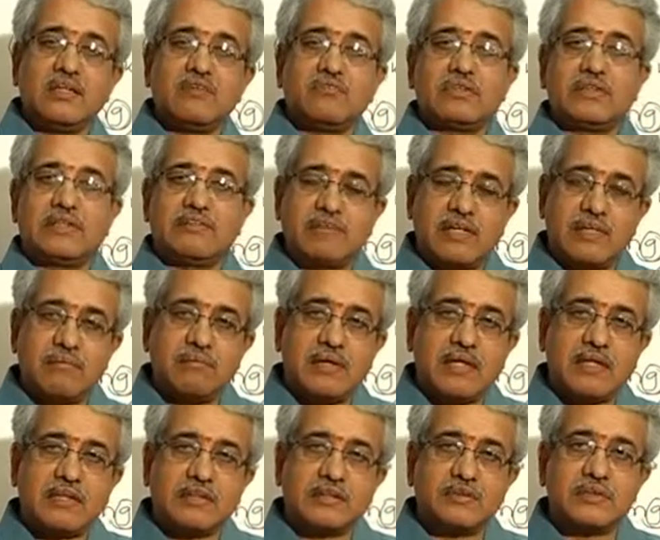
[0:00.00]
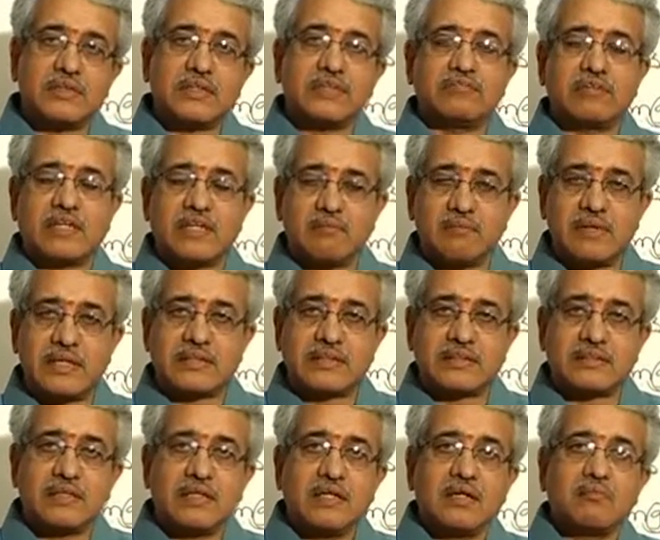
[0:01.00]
with different magnitudes at different places,